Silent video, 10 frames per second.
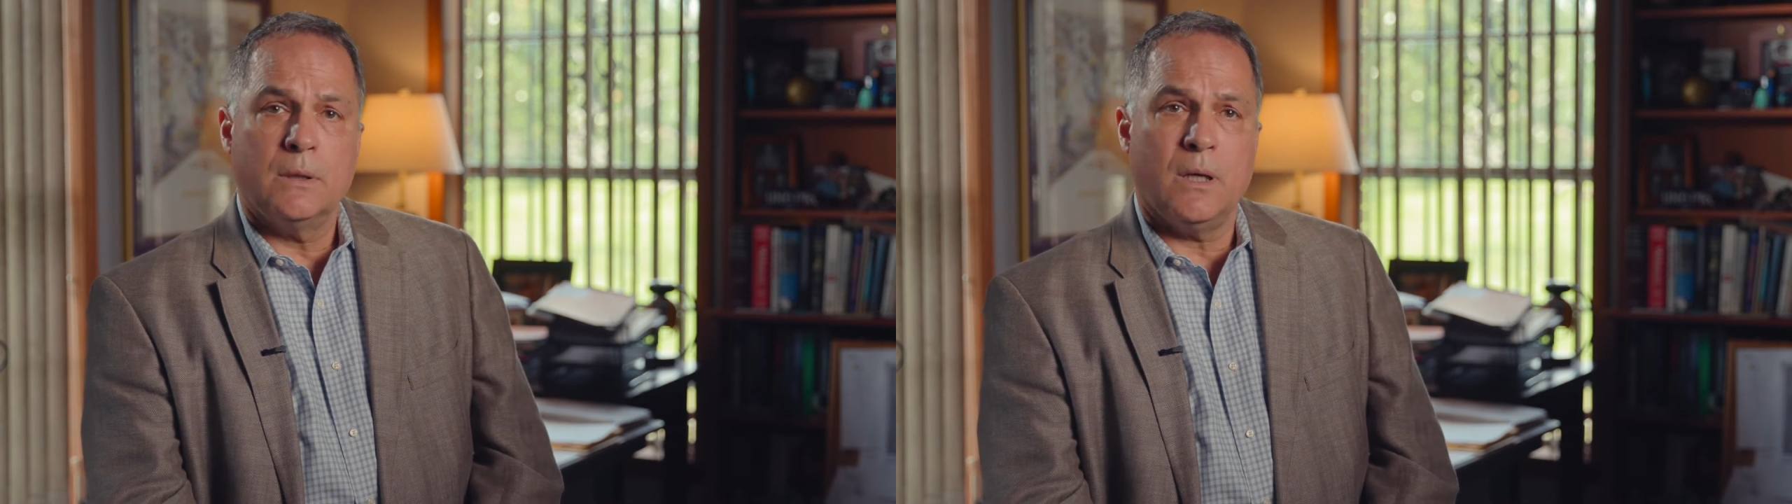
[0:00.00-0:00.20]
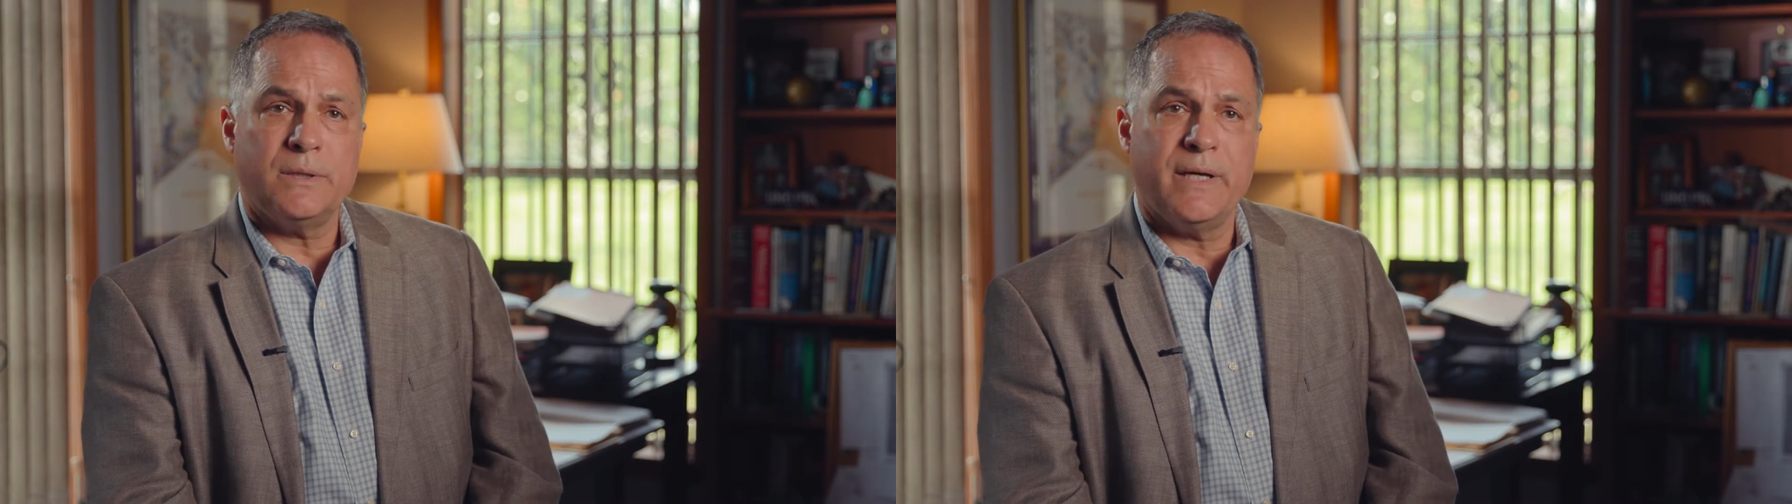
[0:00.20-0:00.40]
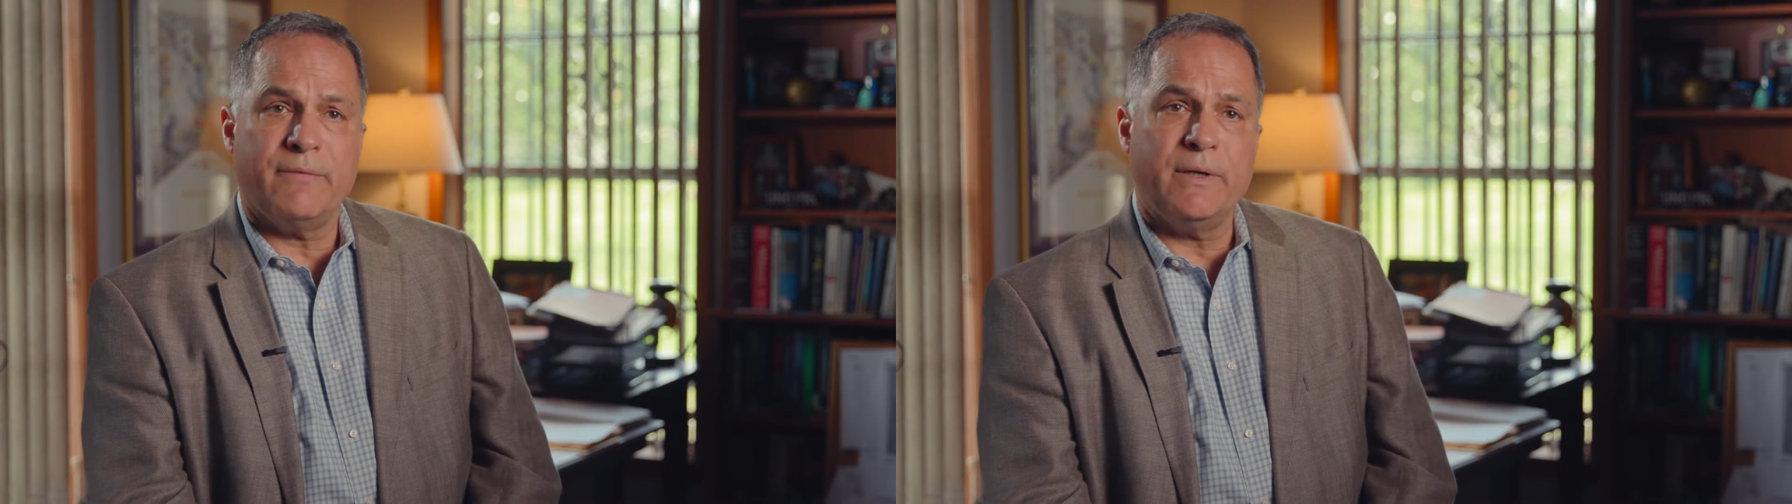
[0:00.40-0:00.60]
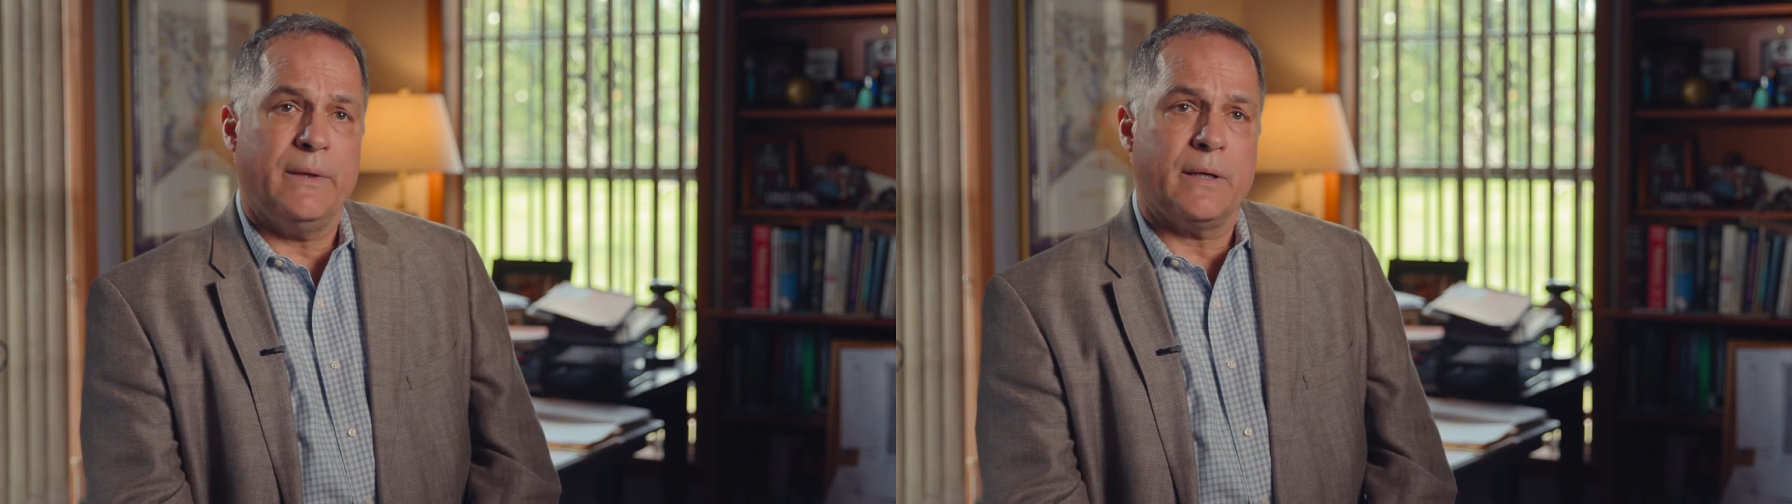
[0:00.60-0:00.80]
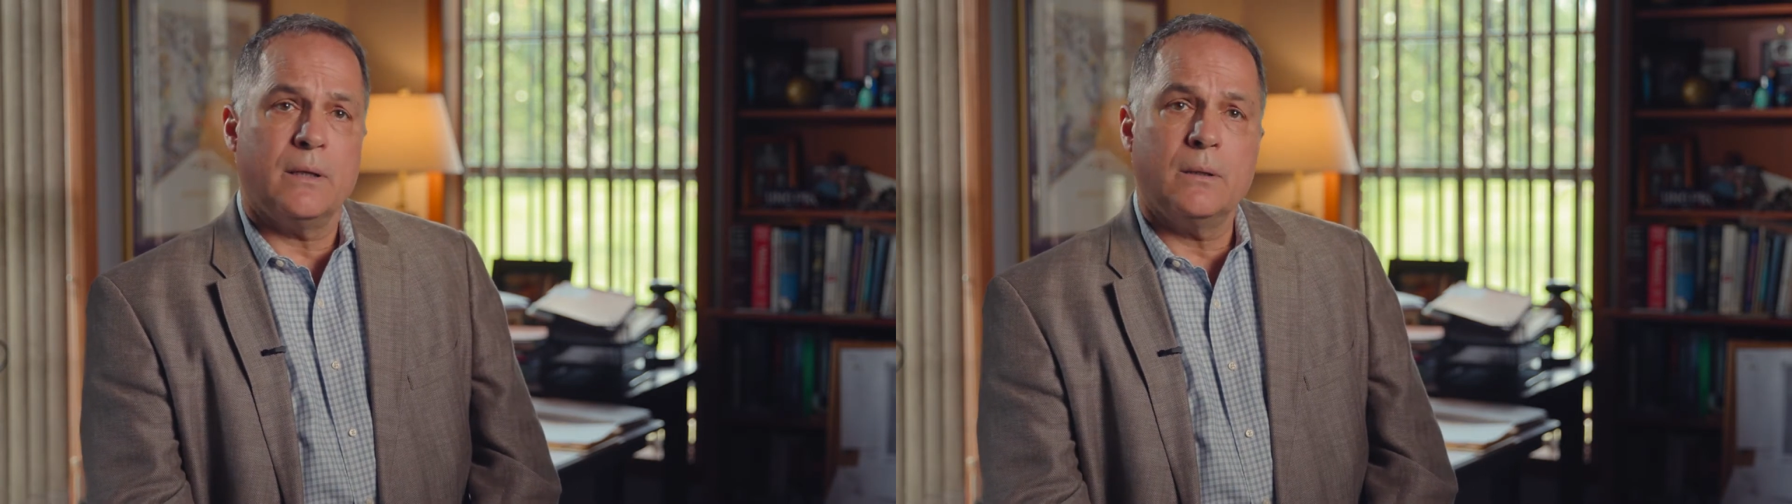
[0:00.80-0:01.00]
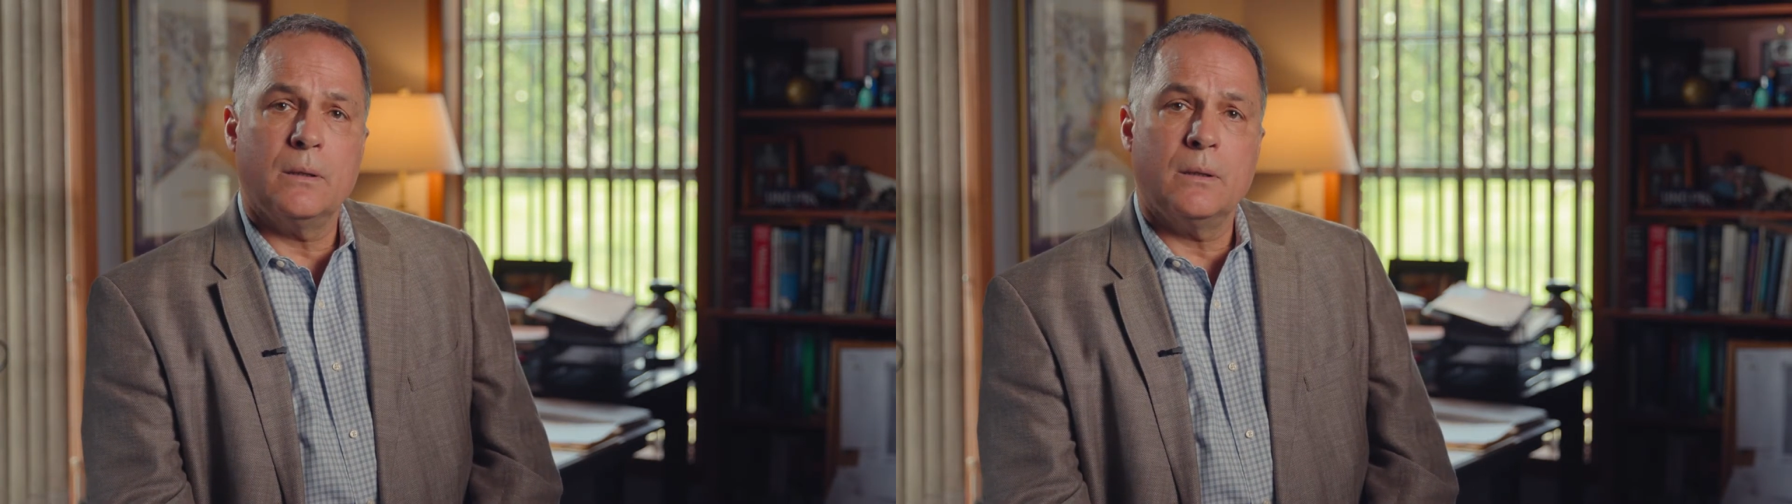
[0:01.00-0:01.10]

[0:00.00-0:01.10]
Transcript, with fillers: lost everything.